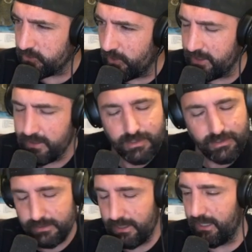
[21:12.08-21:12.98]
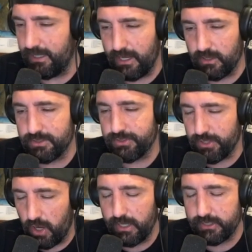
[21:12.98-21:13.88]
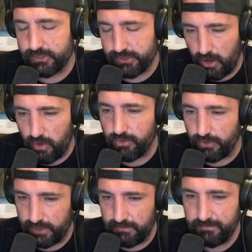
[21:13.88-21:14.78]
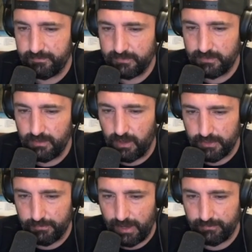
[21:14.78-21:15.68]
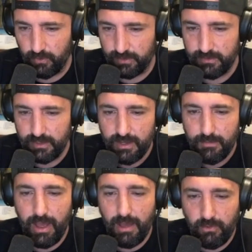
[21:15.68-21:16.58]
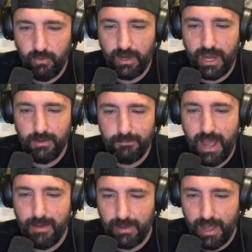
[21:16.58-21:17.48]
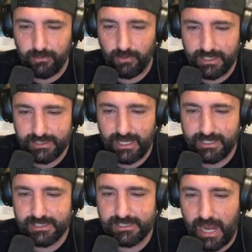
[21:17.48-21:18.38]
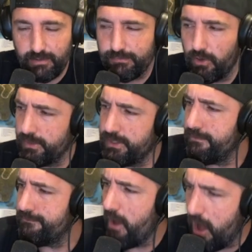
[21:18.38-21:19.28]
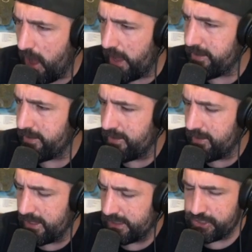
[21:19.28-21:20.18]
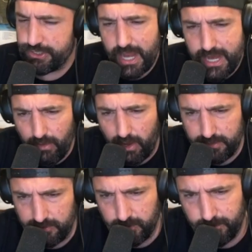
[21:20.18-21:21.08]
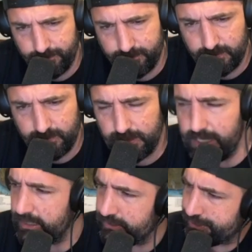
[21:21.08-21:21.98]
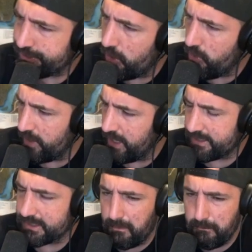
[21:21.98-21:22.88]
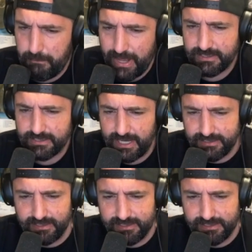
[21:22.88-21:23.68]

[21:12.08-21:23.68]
one, it's so good on your popcorn. Air pop popcorn is like styrofoam. Yvonne, shame on you. It's the best tasting